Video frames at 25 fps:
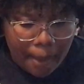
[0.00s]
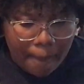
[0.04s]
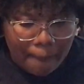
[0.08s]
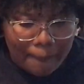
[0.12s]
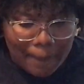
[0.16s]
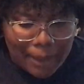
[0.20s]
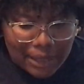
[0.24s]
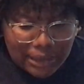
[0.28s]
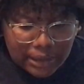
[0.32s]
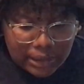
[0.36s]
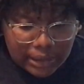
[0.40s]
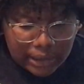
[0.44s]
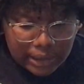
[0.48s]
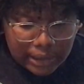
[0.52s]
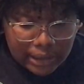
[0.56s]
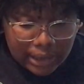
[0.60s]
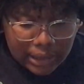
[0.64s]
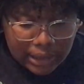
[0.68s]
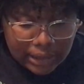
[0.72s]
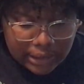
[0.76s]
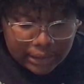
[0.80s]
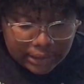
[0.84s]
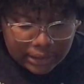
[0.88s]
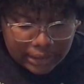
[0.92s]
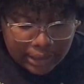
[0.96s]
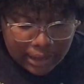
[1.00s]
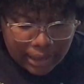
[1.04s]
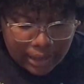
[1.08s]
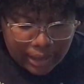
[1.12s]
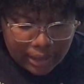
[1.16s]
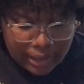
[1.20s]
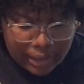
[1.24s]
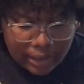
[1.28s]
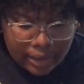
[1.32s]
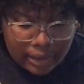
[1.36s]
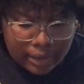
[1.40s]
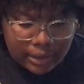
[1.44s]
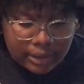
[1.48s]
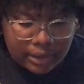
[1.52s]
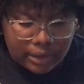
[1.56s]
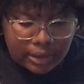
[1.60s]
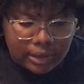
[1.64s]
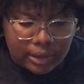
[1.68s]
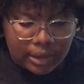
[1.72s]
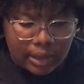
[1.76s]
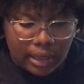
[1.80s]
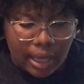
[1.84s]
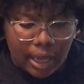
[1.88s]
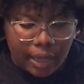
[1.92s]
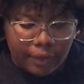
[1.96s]
Basically it says,
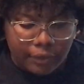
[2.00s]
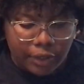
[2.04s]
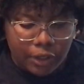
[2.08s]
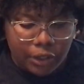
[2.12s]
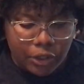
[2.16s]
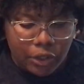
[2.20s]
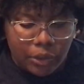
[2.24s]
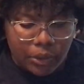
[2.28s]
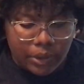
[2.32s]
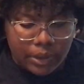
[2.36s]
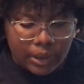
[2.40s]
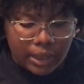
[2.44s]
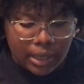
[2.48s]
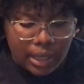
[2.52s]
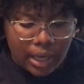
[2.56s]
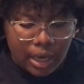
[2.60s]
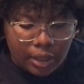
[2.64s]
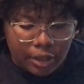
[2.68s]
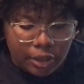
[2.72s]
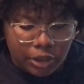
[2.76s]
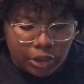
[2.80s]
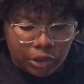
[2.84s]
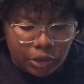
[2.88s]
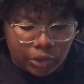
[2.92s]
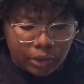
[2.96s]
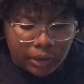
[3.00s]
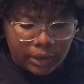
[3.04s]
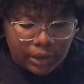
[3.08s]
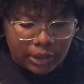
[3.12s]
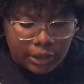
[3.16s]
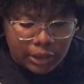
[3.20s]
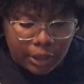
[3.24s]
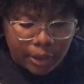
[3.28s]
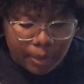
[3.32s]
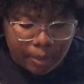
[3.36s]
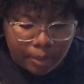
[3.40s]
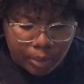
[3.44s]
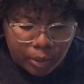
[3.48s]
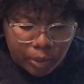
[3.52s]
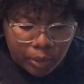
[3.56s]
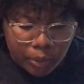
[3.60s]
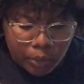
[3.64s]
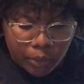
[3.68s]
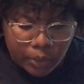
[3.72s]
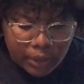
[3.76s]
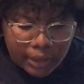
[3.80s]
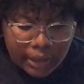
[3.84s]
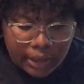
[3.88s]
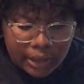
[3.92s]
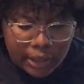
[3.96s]
after using Goddess Strength
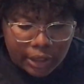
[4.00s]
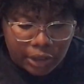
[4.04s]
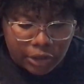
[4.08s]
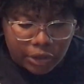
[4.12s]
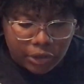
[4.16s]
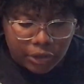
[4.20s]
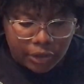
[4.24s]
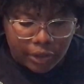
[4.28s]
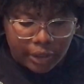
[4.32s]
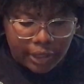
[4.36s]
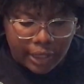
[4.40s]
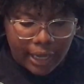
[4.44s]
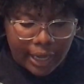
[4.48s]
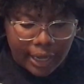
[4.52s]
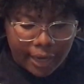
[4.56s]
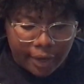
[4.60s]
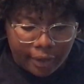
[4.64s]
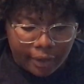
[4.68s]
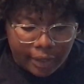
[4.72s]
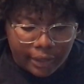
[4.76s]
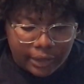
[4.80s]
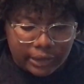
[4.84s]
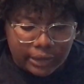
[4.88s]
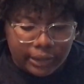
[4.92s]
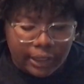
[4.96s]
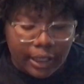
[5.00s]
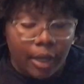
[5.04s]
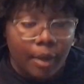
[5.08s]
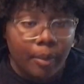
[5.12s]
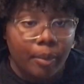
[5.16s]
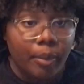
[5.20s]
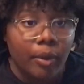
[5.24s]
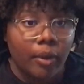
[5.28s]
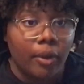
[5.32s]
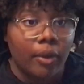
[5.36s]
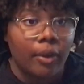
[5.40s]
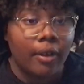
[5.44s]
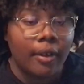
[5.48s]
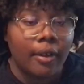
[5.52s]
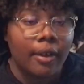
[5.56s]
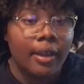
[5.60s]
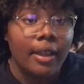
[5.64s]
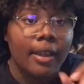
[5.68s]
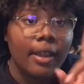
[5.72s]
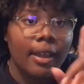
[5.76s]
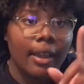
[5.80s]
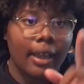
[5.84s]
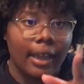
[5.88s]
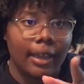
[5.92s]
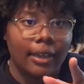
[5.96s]
shampoo, conditioner, hair, and scalp oil,
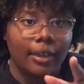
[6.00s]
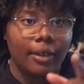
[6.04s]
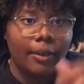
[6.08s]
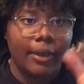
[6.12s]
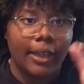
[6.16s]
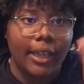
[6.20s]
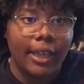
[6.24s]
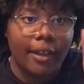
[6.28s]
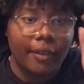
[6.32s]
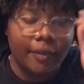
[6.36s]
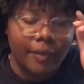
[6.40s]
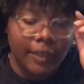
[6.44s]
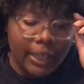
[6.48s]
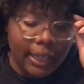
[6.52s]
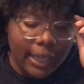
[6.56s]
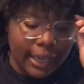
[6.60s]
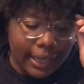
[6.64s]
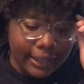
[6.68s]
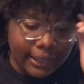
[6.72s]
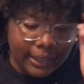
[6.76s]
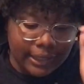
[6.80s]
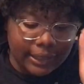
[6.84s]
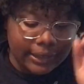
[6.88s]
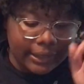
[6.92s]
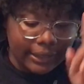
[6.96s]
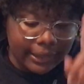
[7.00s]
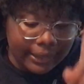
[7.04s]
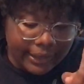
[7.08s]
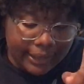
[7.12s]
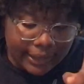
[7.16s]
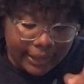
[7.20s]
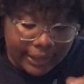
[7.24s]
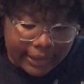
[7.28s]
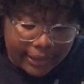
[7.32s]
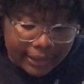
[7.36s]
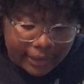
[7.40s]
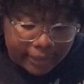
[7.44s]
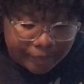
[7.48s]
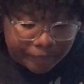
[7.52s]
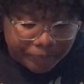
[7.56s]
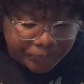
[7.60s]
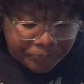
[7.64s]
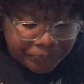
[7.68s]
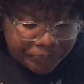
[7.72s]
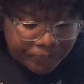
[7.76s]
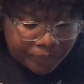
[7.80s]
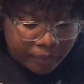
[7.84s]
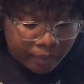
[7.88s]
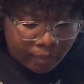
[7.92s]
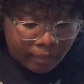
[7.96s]
I don't have that. I need to get it
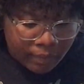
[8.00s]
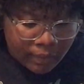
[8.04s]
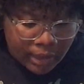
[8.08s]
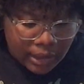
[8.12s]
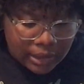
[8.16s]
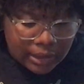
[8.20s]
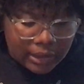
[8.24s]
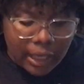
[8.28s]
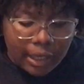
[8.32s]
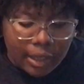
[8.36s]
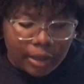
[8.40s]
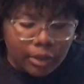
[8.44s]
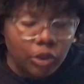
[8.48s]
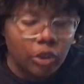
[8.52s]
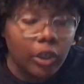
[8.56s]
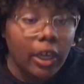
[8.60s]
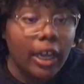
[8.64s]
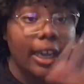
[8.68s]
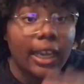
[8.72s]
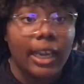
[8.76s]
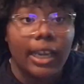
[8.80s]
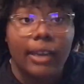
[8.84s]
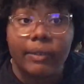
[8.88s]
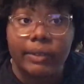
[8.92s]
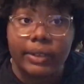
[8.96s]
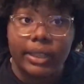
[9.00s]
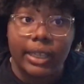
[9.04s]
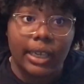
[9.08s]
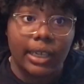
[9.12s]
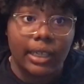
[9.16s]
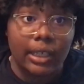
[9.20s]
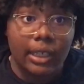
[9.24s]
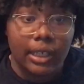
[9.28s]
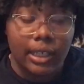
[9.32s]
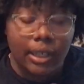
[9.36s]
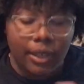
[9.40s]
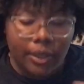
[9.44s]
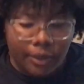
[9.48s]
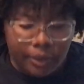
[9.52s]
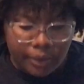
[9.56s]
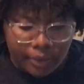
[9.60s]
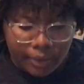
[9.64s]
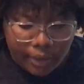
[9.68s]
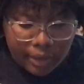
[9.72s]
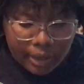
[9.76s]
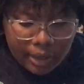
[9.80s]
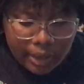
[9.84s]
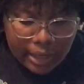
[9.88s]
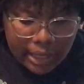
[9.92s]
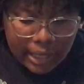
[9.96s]
so I can try everything together.
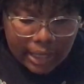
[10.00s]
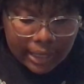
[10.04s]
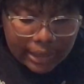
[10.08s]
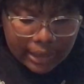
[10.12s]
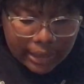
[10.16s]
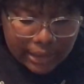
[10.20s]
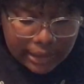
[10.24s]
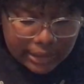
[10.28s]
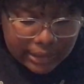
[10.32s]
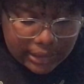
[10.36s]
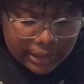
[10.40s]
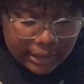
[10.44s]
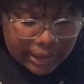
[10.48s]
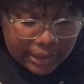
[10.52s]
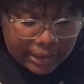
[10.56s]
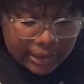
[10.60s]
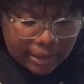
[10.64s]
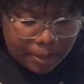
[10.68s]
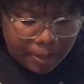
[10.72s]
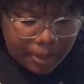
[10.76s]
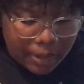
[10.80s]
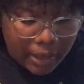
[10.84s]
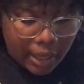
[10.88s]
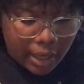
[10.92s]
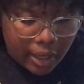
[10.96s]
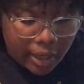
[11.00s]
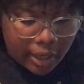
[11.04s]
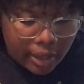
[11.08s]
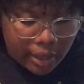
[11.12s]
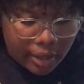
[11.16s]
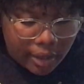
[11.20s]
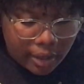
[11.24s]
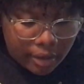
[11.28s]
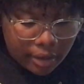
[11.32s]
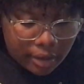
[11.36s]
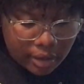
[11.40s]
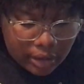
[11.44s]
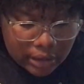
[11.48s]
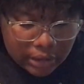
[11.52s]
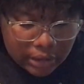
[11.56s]
And then it says apply